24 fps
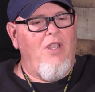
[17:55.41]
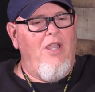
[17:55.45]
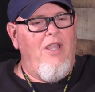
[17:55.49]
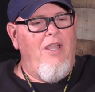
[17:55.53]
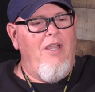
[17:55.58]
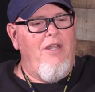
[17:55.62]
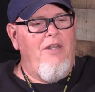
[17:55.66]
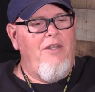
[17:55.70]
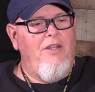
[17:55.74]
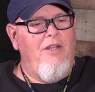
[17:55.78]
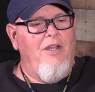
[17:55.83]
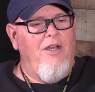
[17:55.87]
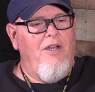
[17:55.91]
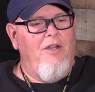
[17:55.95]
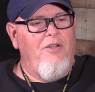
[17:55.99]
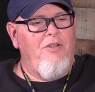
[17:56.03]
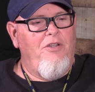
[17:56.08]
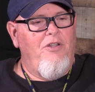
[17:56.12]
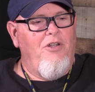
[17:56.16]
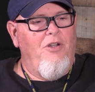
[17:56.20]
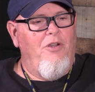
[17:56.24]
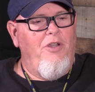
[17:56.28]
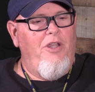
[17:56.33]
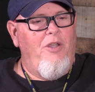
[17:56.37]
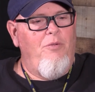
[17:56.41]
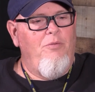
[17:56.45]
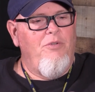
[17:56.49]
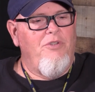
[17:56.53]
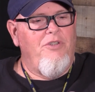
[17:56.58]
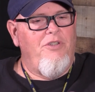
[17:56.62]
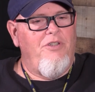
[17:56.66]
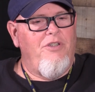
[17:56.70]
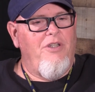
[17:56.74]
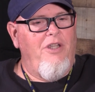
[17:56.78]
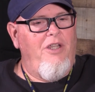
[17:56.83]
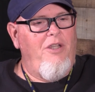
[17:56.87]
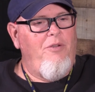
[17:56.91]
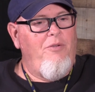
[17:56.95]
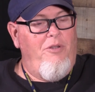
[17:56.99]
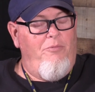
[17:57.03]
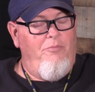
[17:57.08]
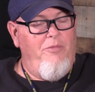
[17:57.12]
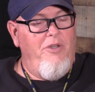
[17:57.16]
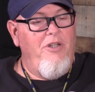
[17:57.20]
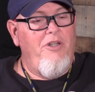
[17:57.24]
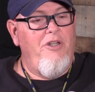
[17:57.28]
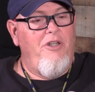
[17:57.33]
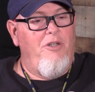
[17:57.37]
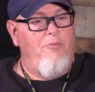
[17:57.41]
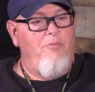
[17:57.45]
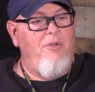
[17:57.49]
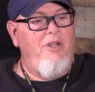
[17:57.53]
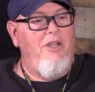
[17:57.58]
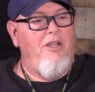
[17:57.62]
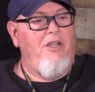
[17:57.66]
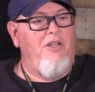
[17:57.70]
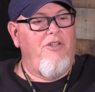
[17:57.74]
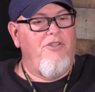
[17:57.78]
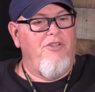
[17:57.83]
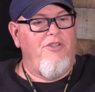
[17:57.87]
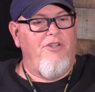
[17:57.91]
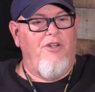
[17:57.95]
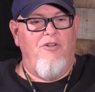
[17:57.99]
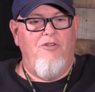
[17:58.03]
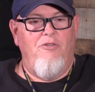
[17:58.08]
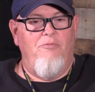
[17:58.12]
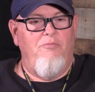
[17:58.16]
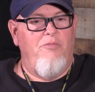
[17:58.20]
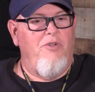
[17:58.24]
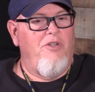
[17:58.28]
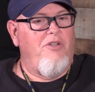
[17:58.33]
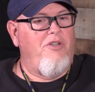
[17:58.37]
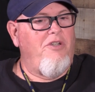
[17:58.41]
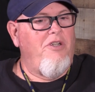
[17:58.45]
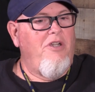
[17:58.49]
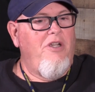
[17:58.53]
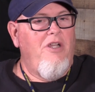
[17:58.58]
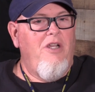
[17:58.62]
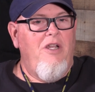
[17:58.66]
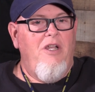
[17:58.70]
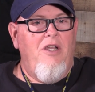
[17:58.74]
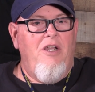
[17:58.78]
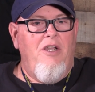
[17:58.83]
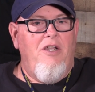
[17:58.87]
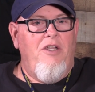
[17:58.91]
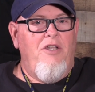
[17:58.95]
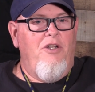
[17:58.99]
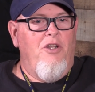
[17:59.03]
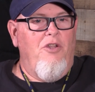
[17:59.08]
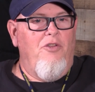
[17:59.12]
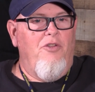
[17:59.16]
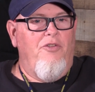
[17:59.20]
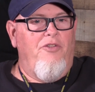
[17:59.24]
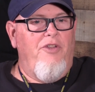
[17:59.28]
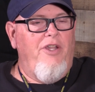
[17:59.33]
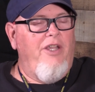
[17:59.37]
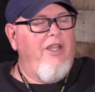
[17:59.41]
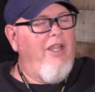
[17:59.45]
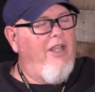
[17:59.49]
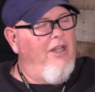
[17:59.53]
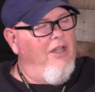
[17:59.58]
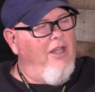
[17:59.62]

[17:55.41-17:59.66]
and he admitted to being concerned. But the thing he